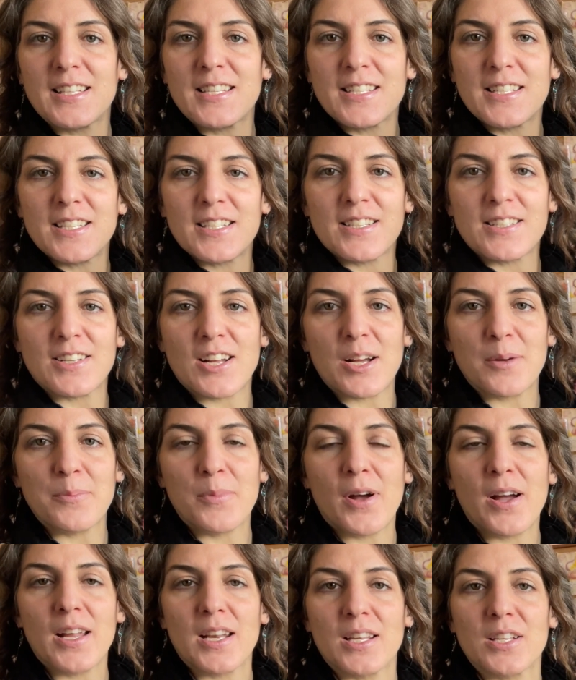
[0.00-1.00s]
steel stock
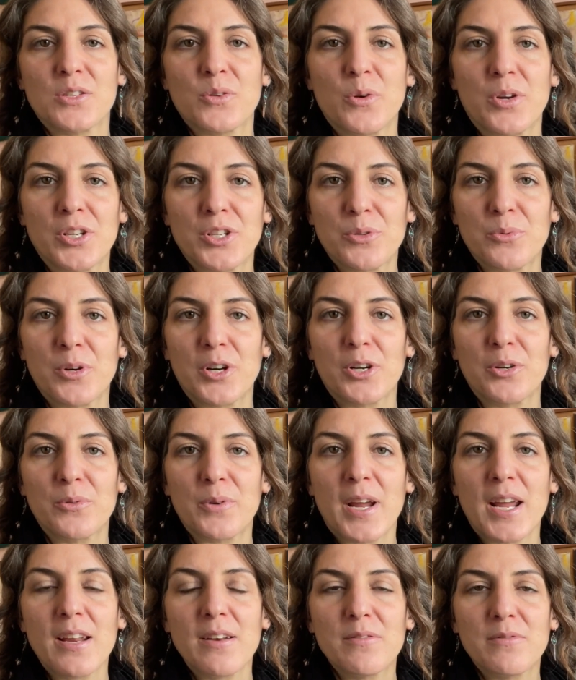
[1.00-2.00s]
pot, is going to work
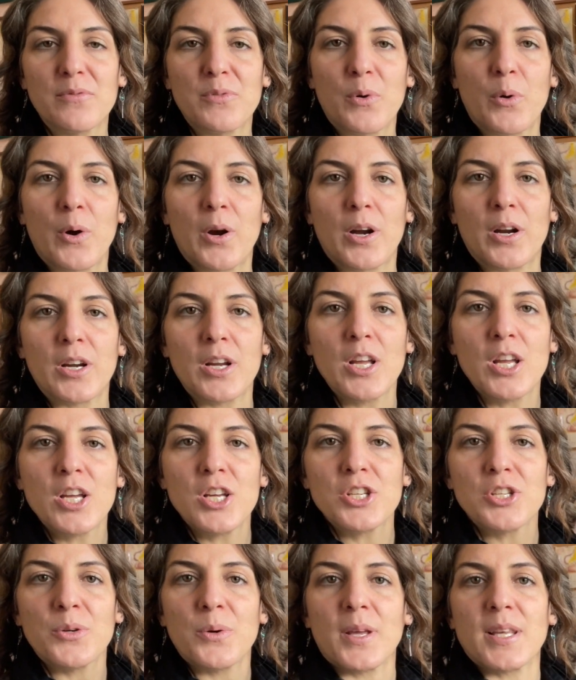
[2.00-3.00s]
great for
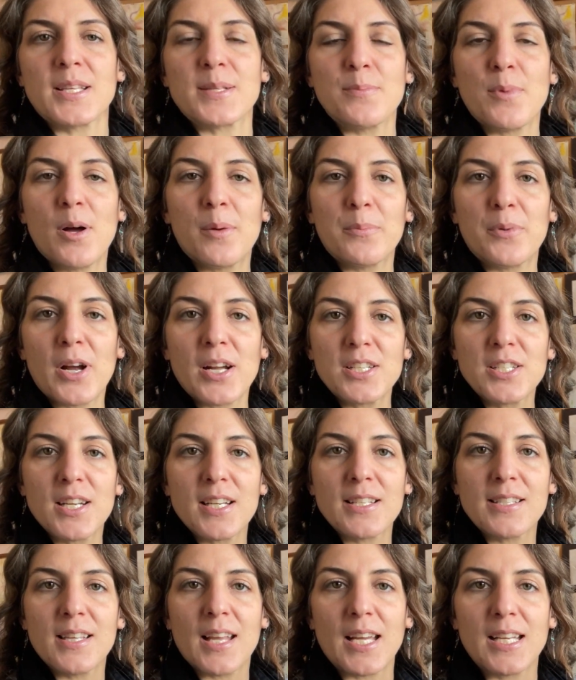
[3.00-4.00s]
doing small
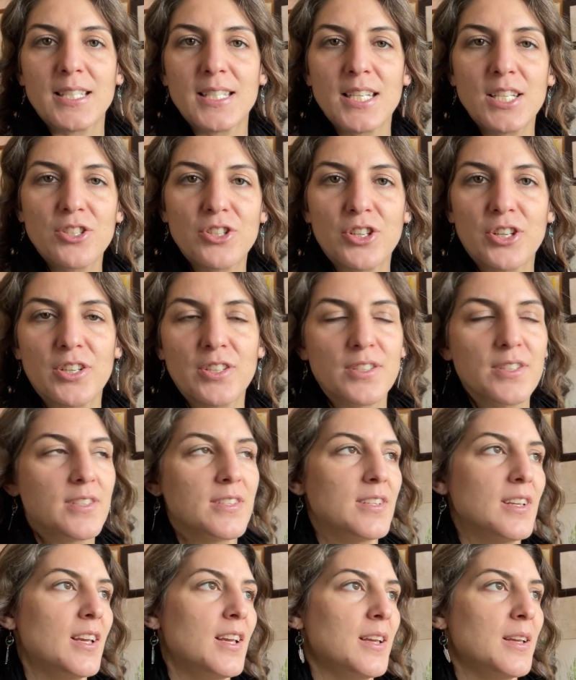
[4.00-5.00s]
projects like t-shirts,
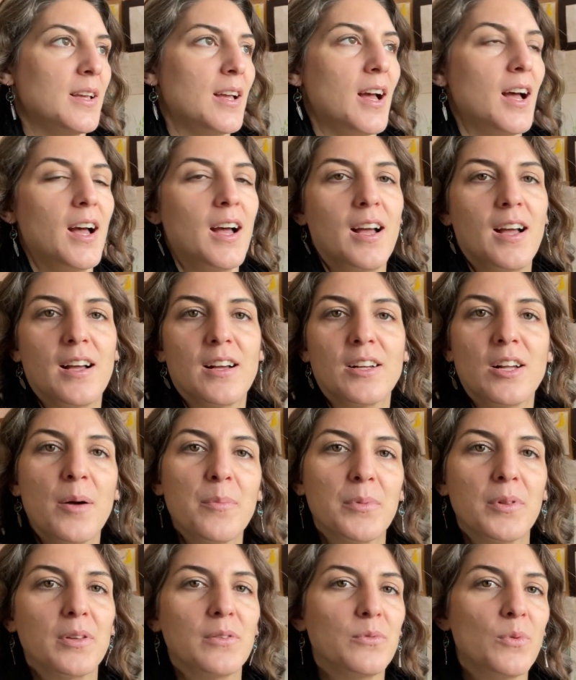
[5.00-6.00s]
a
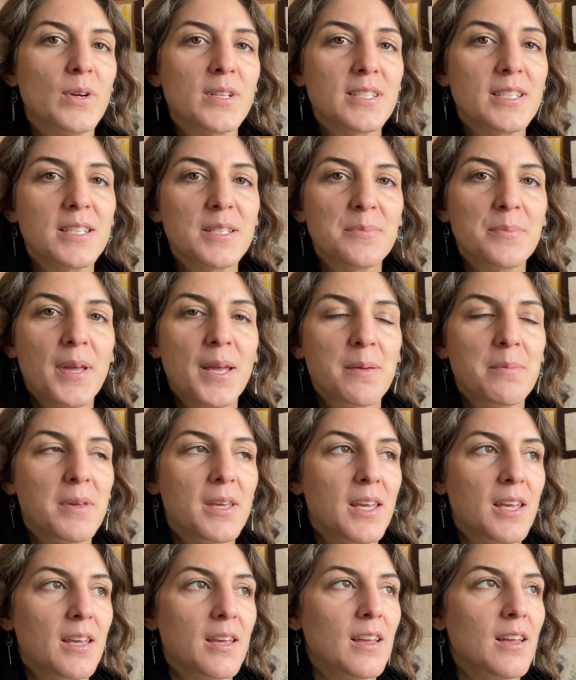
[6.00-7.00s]
couple of onesies
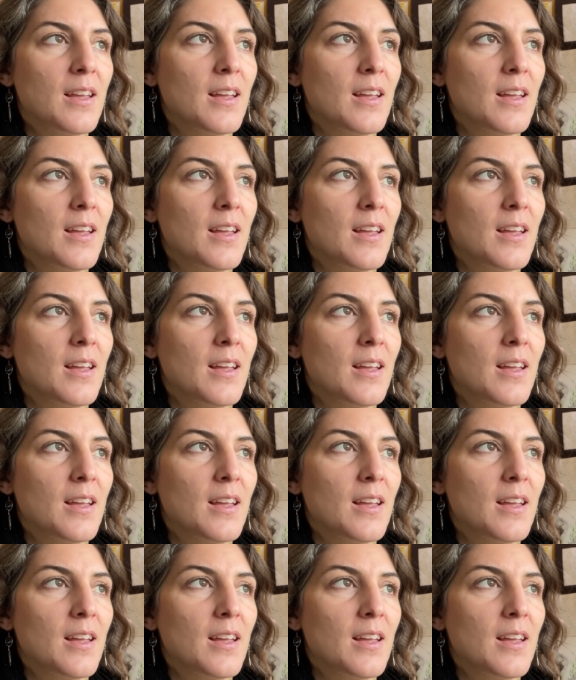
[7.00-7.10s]
maybe.